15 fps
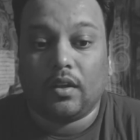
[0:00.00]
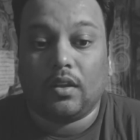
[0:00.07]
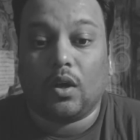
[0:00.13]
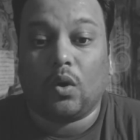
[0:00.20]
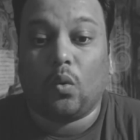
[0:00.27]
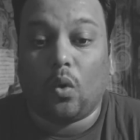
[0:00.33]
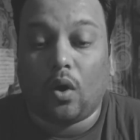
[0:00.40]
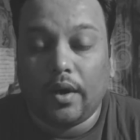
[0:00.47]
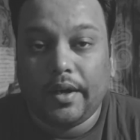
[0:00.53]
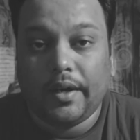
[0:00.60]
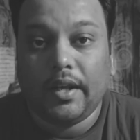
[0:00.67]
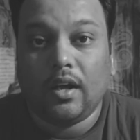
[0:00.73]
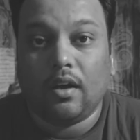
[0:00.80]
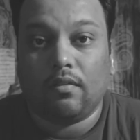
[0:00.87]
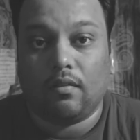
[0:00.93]
the
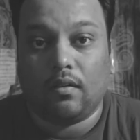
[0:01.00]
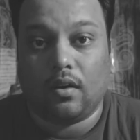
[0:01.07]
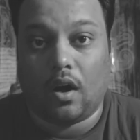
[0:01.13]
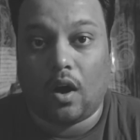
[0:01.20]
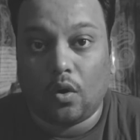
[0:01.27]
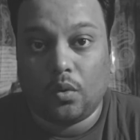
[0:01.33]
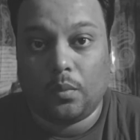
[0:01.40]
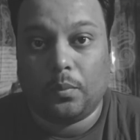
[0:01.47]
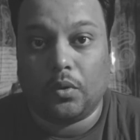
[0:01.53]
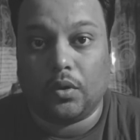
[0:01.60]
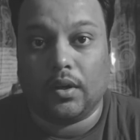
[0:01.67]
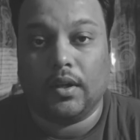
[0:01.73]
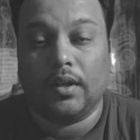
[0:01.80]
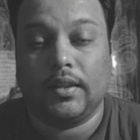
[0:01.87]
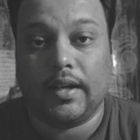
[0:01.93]
quality of
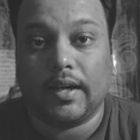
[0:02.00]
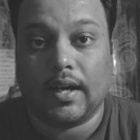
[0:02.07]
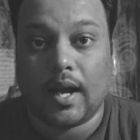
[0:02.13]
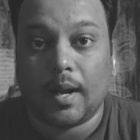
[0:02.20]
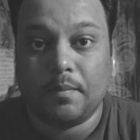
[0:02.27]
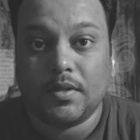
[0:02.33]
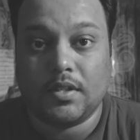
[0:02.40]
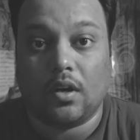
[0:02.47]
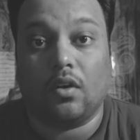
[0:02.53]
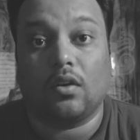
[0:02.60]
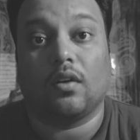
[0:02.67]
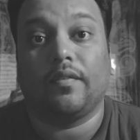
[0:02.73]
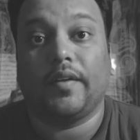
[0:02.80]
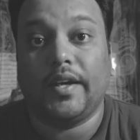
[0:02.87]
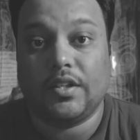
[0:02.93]
output that comes out
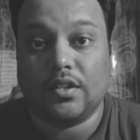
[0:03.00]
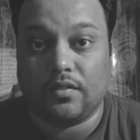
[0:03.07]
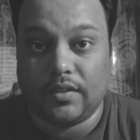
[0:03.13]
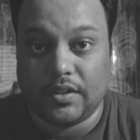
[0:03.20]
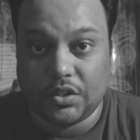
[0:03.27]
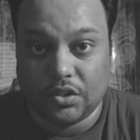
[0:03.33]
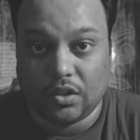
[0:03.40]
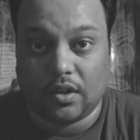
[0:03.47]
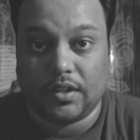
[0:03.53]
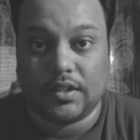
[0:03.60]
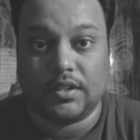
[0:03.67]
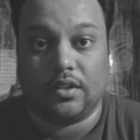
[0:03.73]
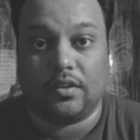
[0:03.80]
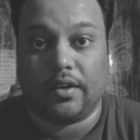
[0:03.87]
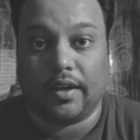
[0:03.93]
of each of these
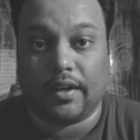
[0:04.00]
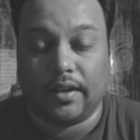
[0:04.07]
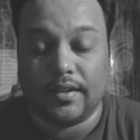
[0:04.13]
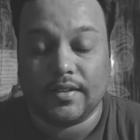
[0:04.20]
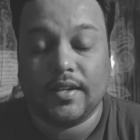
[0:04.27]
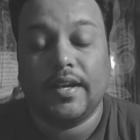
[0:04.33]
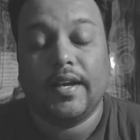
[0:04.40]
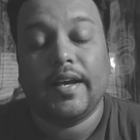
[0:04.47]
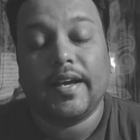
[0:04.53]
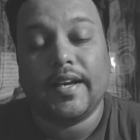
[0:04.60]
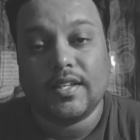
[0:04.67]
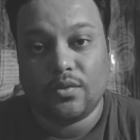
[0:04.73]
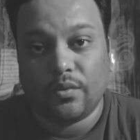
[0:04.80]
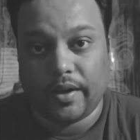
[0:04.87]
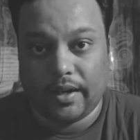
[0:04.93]
genres or techniques
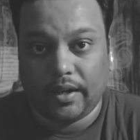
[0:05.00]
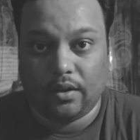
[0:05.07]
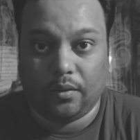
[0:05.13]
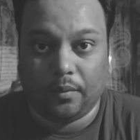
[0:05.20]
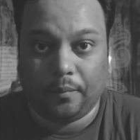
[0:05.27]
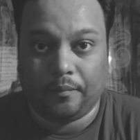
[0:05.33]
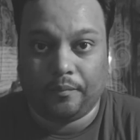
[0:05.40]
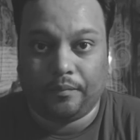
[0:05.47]
is very low.